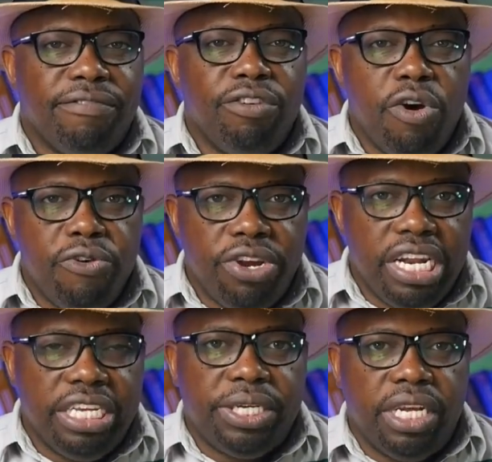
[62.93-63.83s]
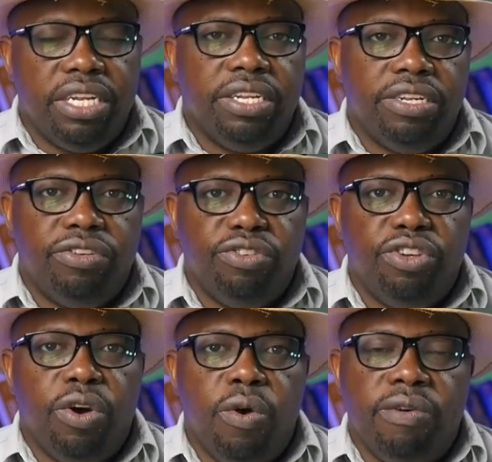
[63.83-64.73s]
no relation to
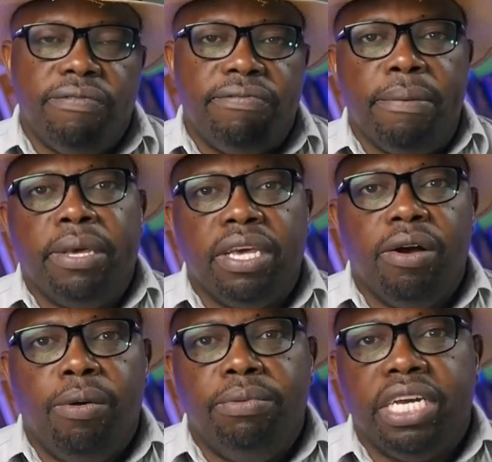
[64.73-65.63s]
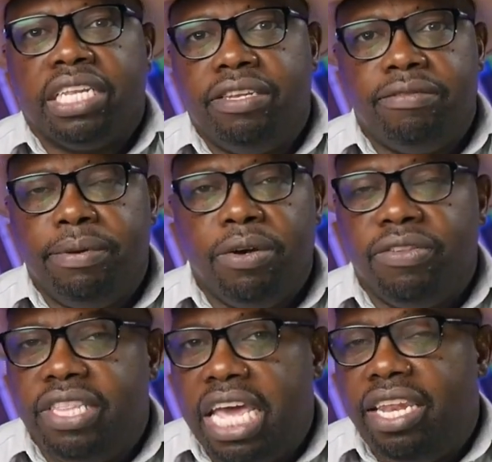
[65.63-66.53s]
your farming objectives,
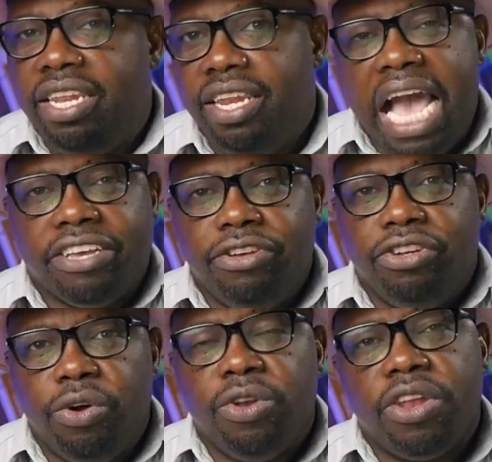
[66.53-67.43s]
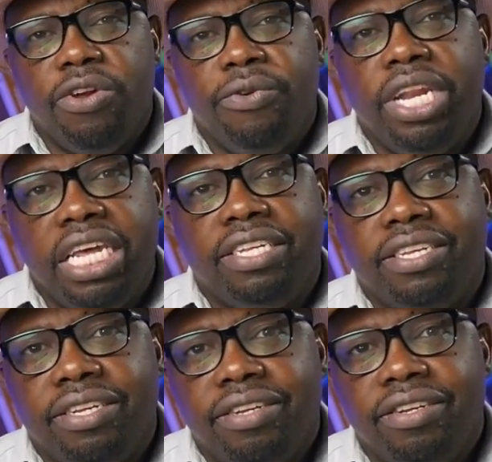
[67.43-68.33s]
because then they actually don't
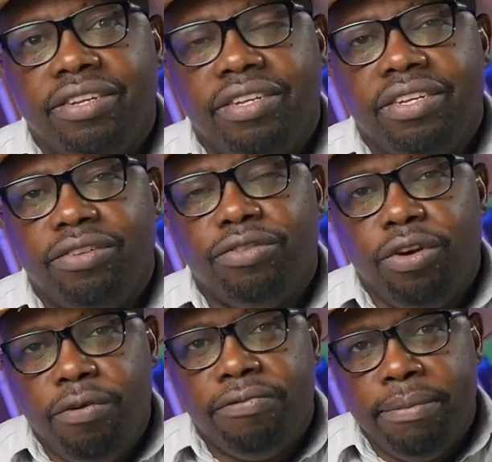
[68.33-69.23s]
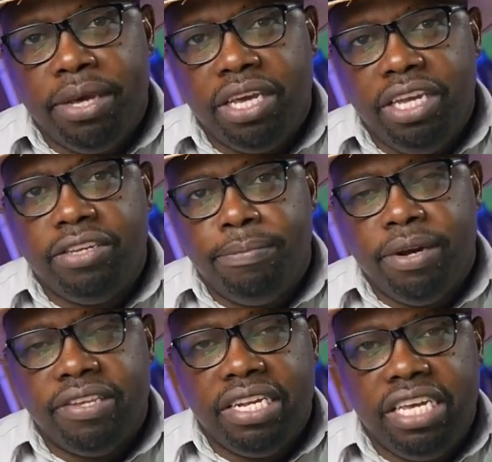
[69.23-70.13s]
relate to your farming
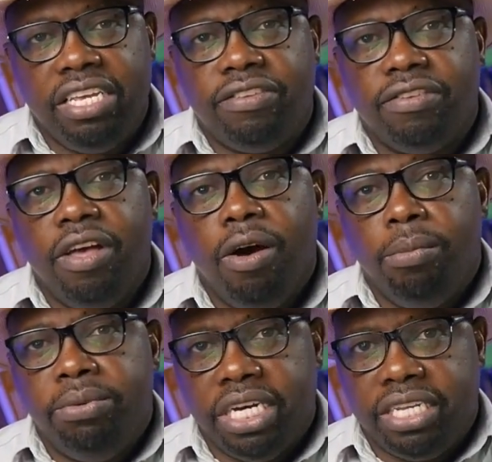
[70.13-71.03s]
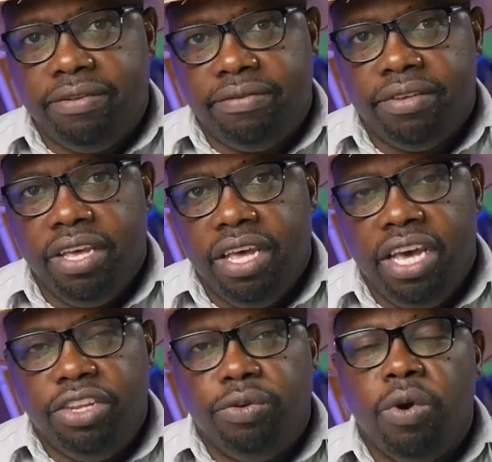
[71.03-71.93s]
enterprise and its objectives.
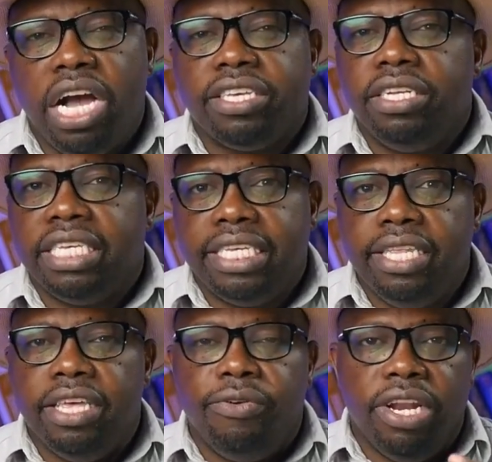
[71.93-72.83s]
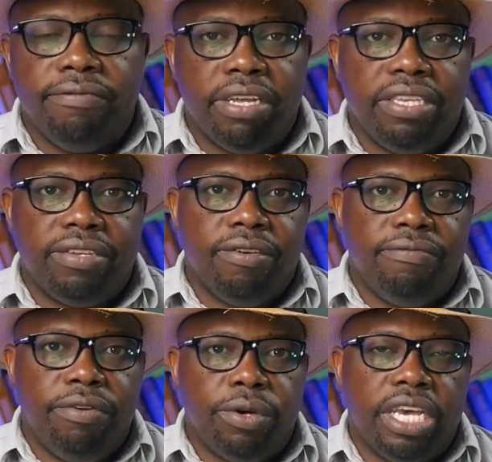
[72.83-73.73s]
And you actually see the relevance
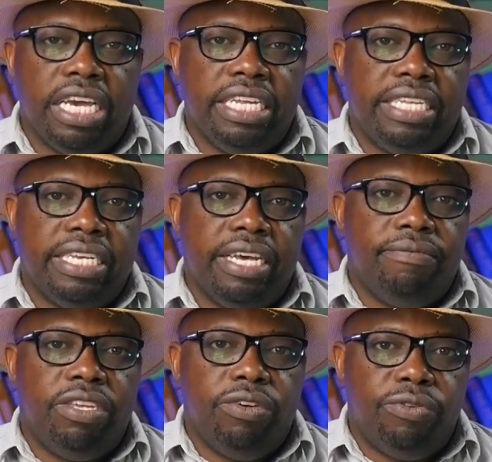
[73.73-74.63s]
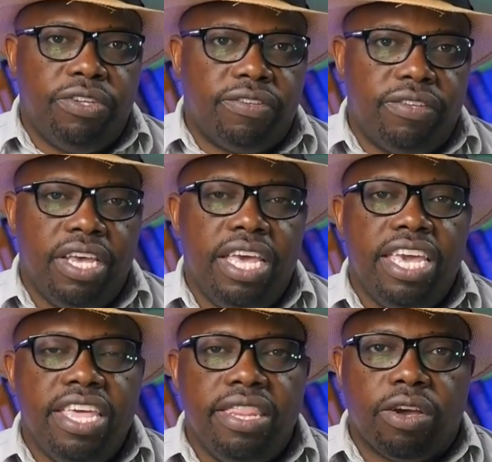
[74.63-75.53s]
of looking at risks
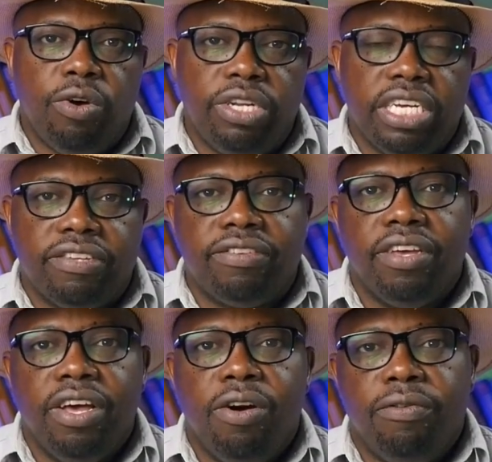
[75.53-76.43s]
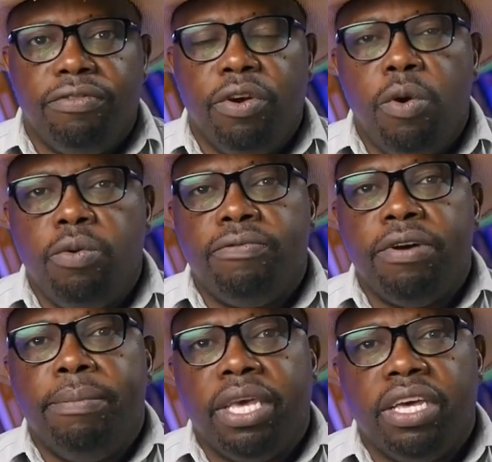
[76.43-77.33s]
in the context of your
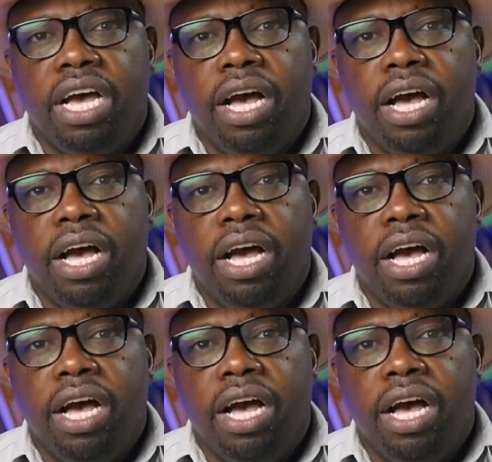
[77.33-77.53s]
farming